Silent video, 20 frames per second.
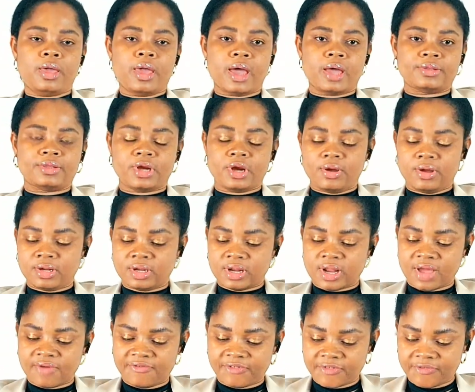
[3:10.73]
yeah three
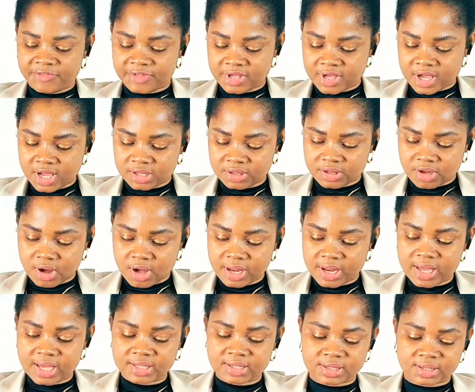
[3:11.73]
hundred and fifty-eight
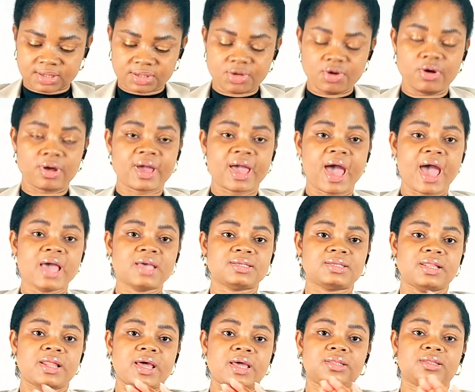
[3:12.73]
dollars so
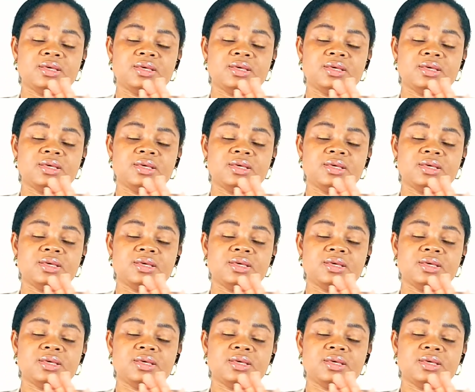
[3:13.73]
guys